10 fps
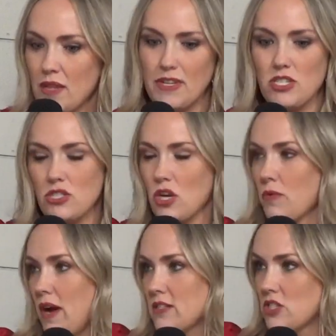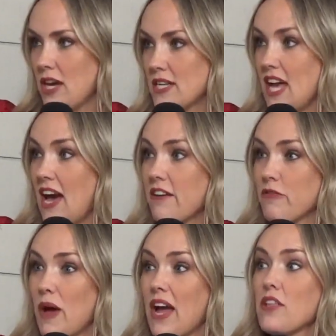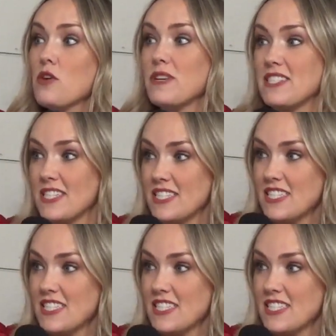let me just start writing checks out of my other business.